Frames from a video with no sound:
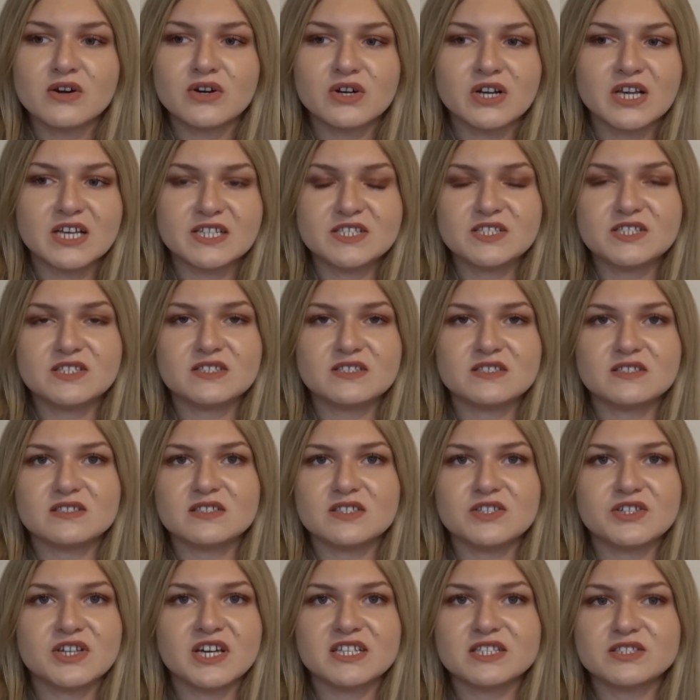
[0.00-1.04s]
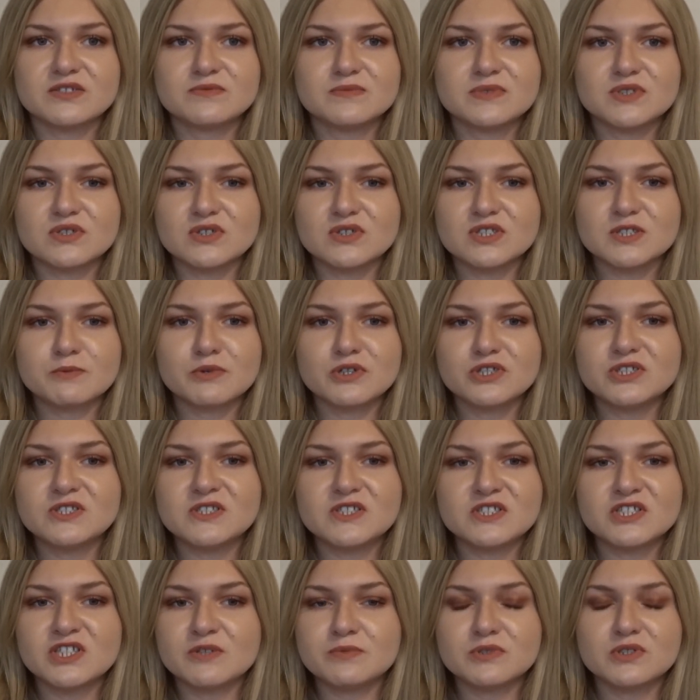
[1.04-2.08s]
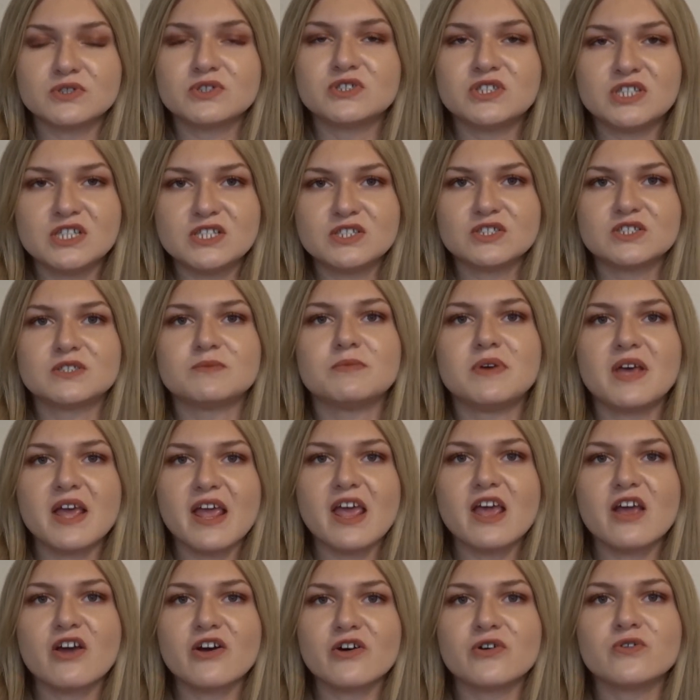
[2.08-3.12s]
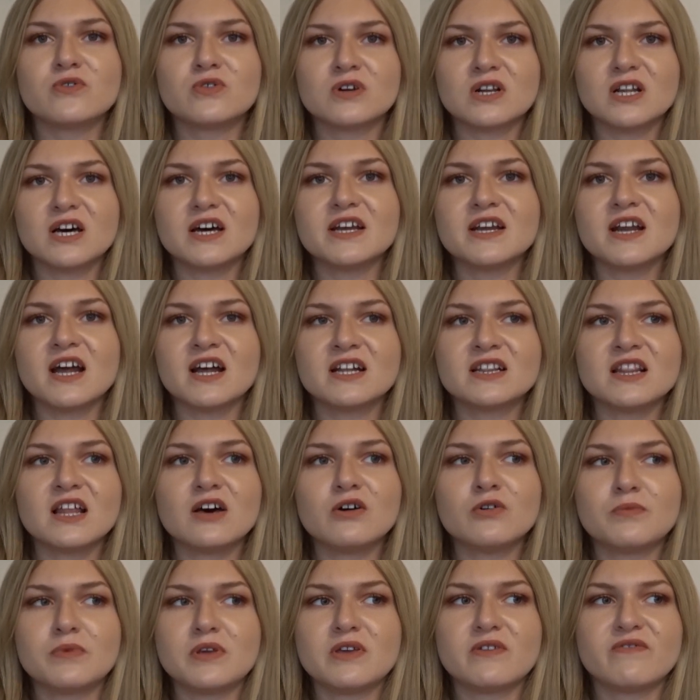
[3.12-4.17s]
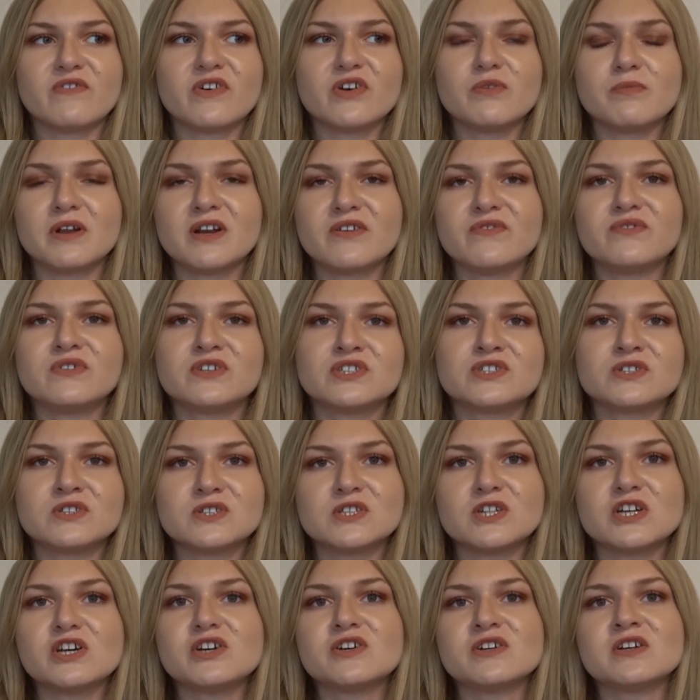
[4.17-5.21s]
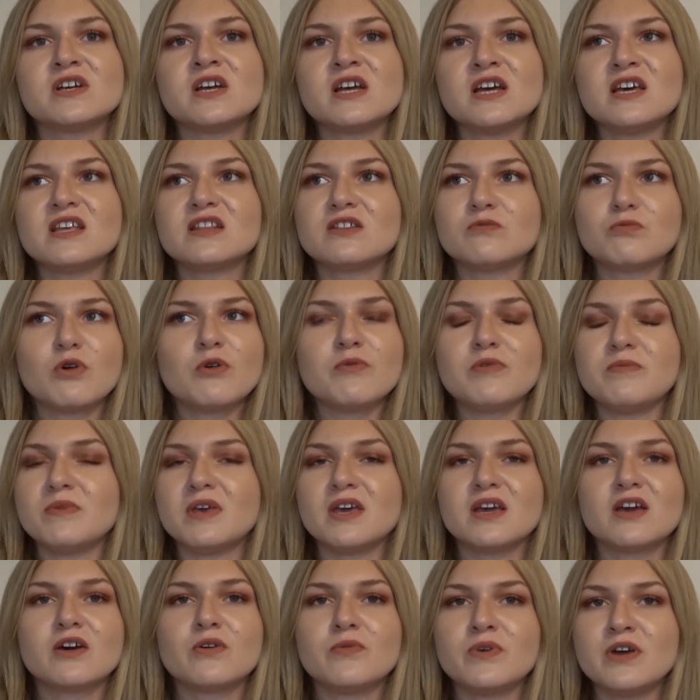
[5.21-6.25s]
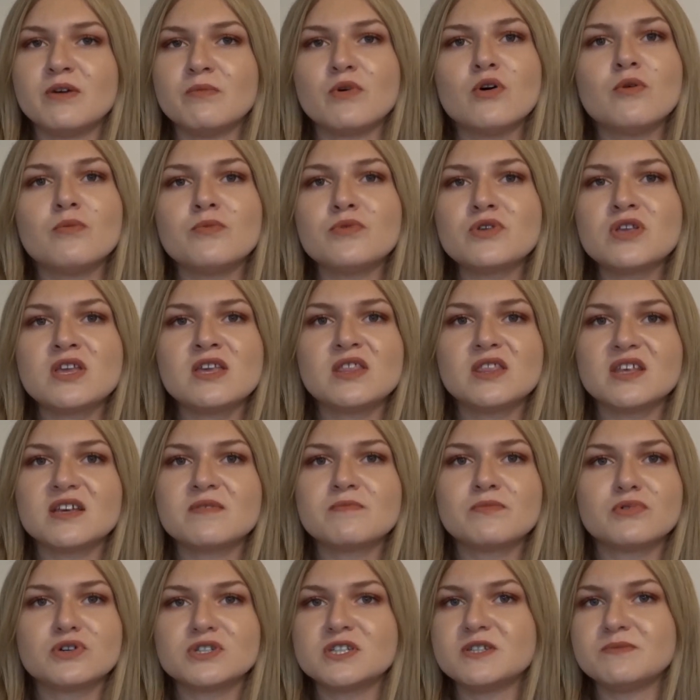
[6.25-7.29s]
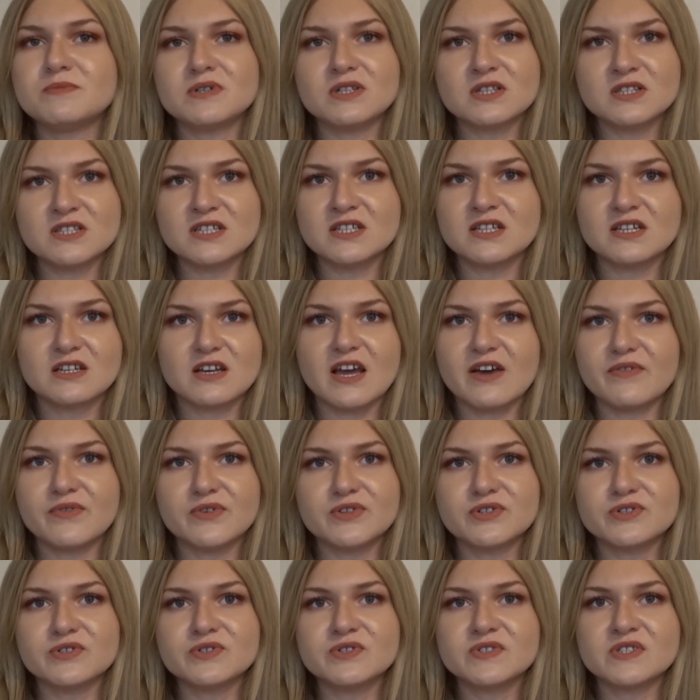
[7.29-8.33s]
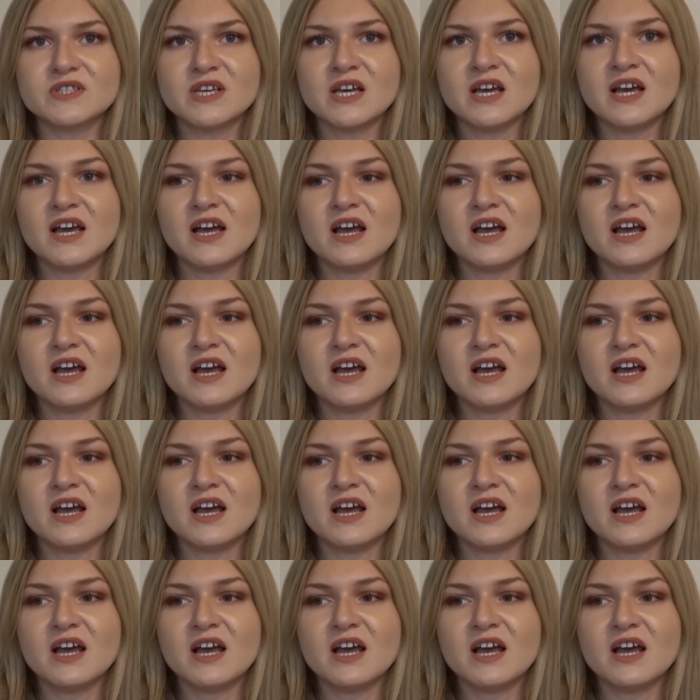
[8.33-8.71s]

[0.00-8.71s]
unless you get some sort of sponsorship. So she's just making her own line, and that'll be very beneficial to her. They'll probably make her way more money than bodybuilding ever does,